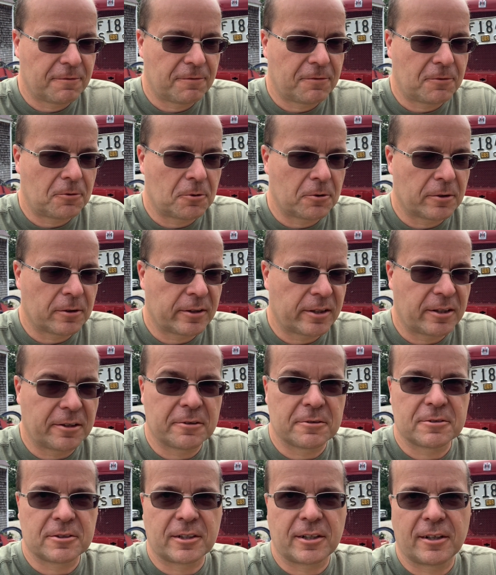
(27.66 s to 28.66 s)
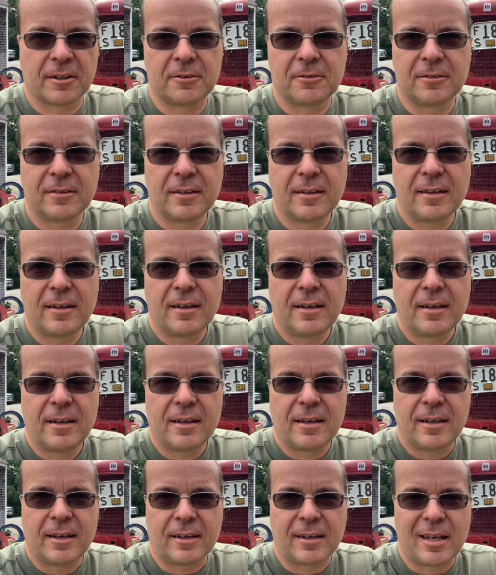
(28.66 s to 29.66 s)
4 years ago.
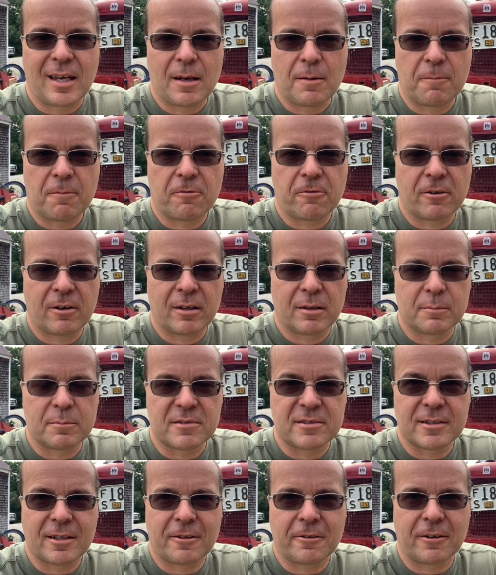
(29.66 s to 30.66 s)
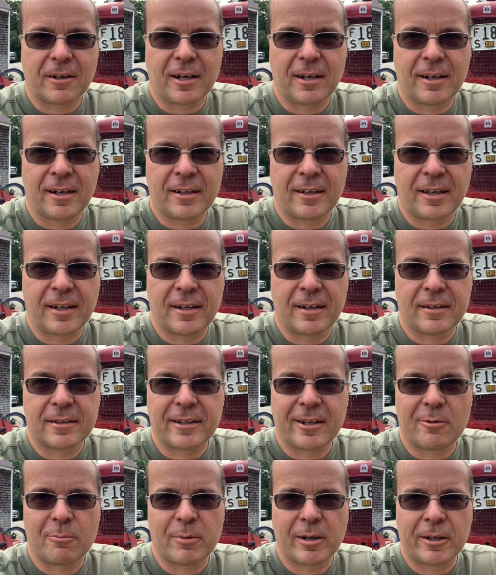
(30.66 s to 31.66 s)
It came from southern Connecticut,
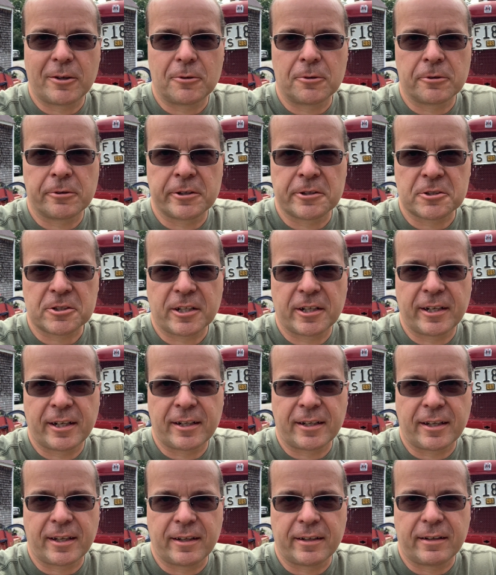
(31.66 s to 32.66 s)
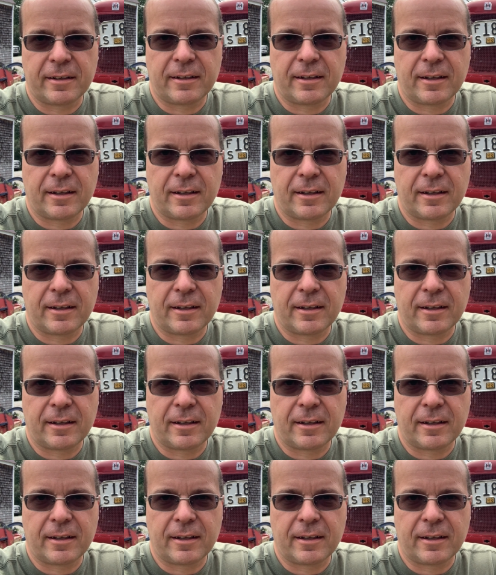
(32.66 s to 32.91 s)
down by Orange, Connecticut,